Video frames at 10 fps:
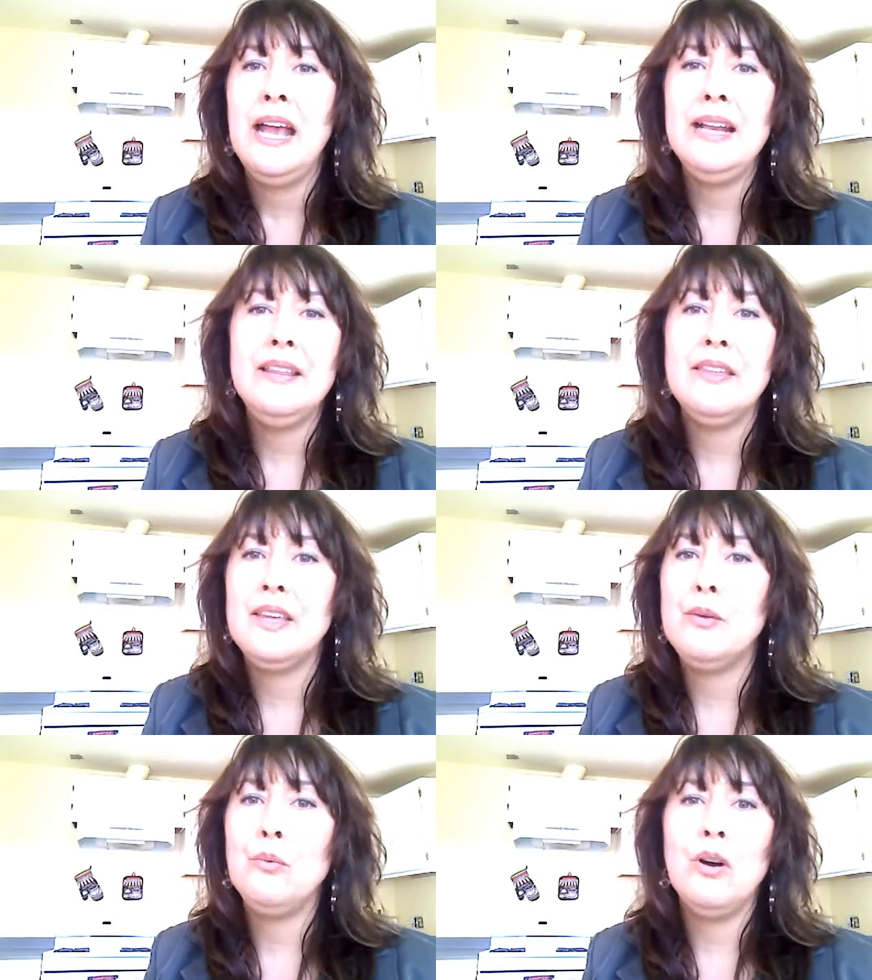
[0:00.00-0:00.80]

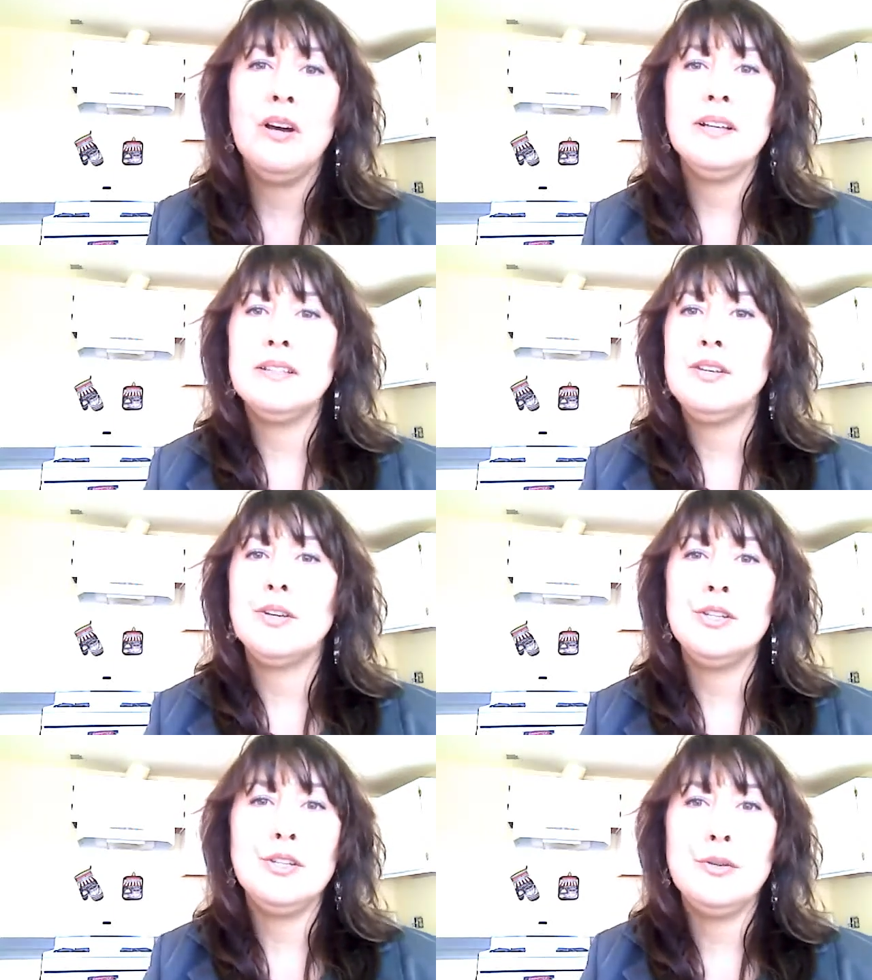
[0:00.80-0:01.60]
Anything you want, you
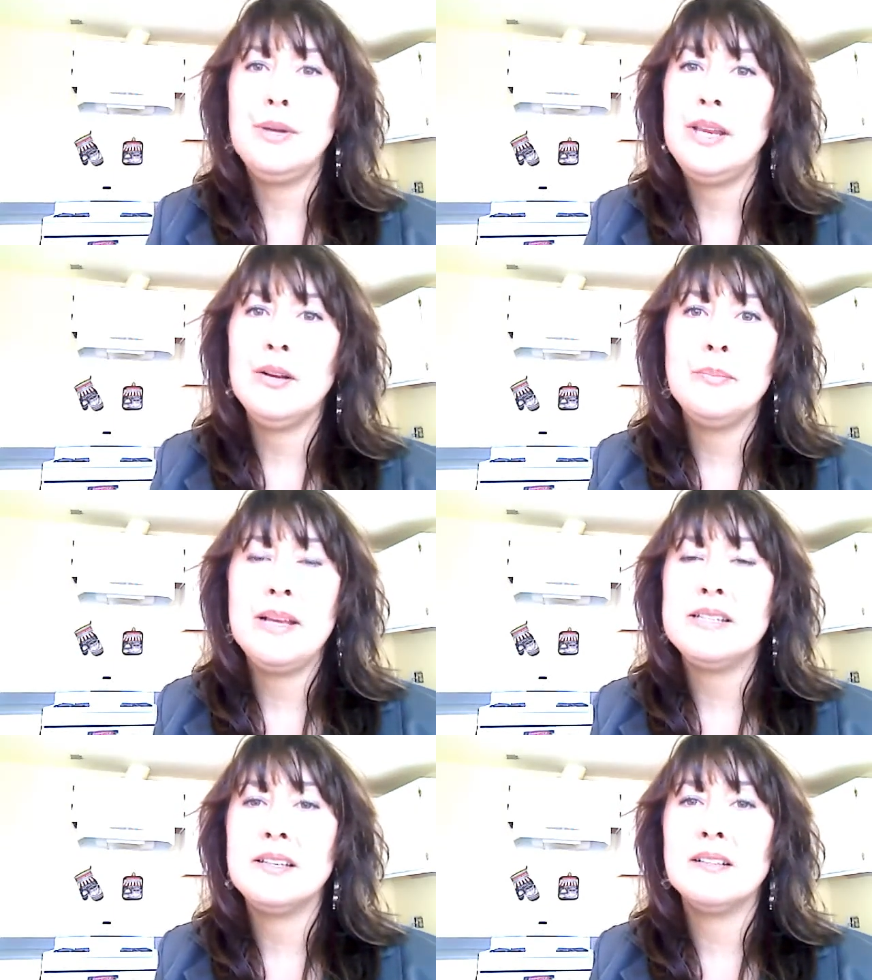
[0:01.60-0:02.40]
can do here,
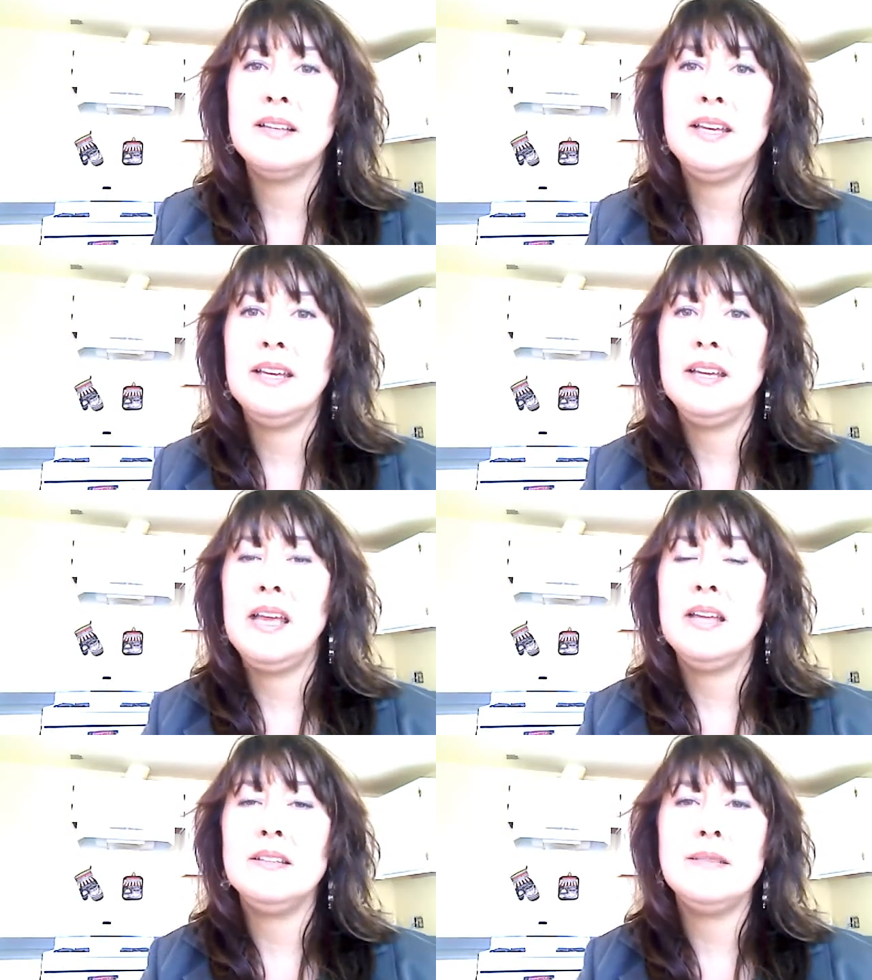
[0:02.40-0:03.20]

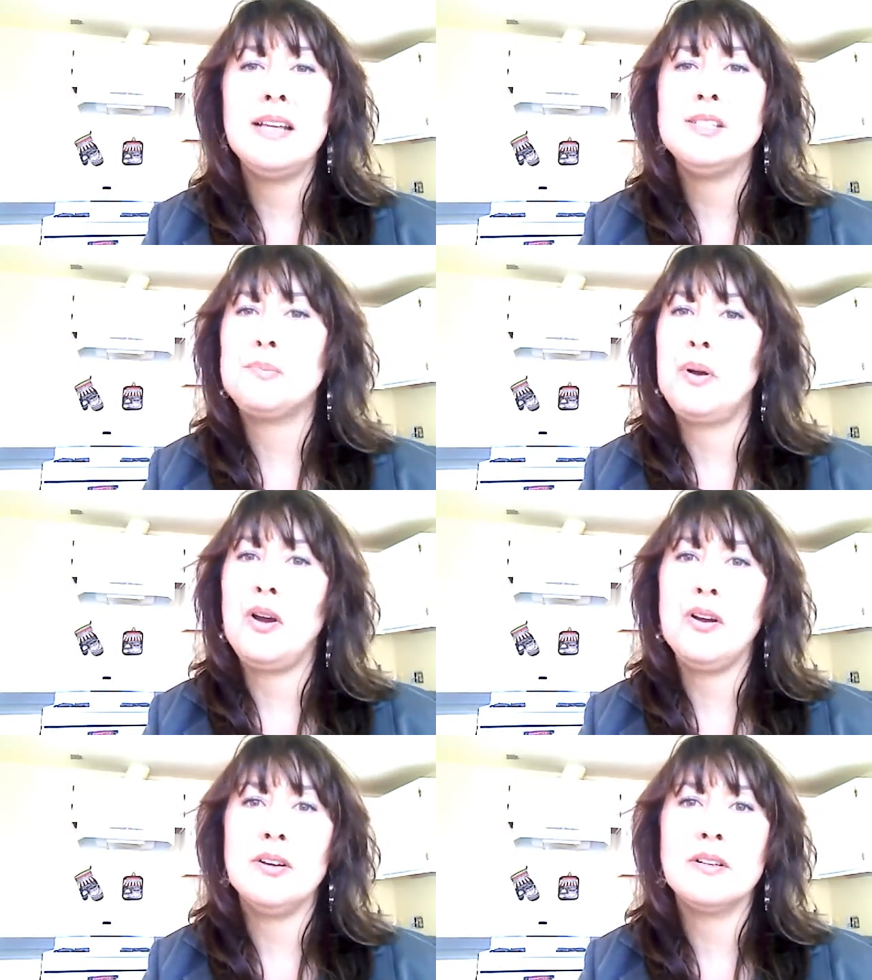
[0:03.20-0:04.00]
basically. Nice
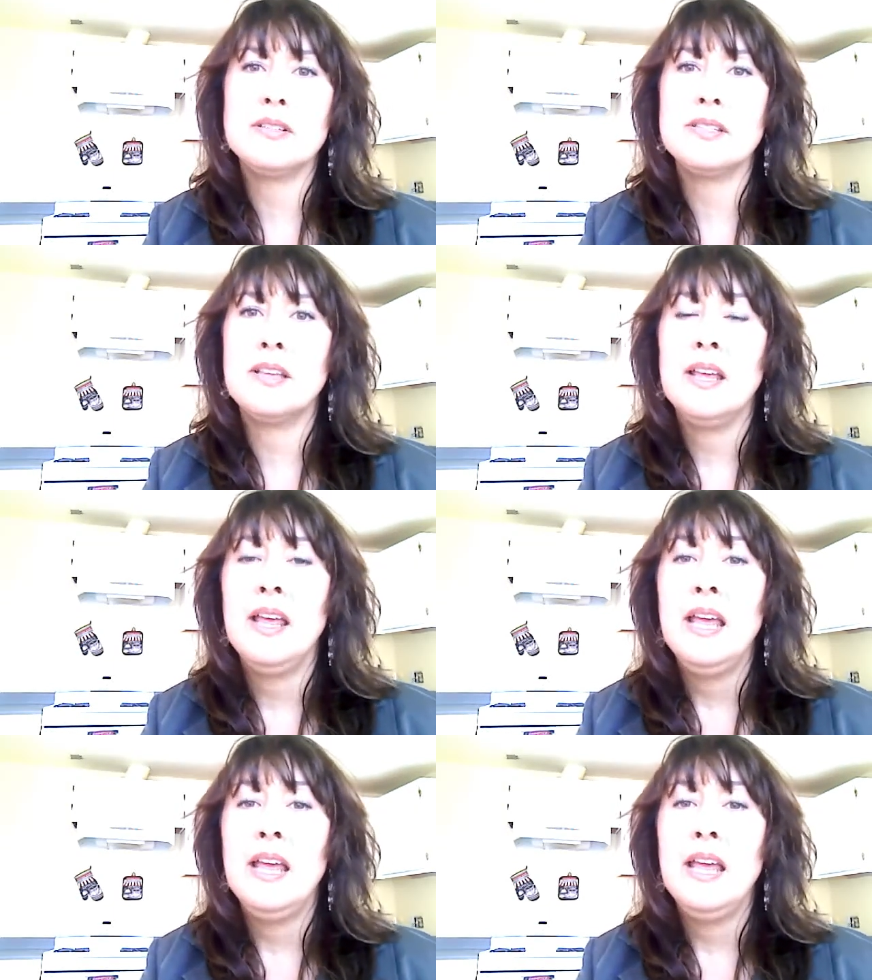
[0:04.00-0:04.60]
parks.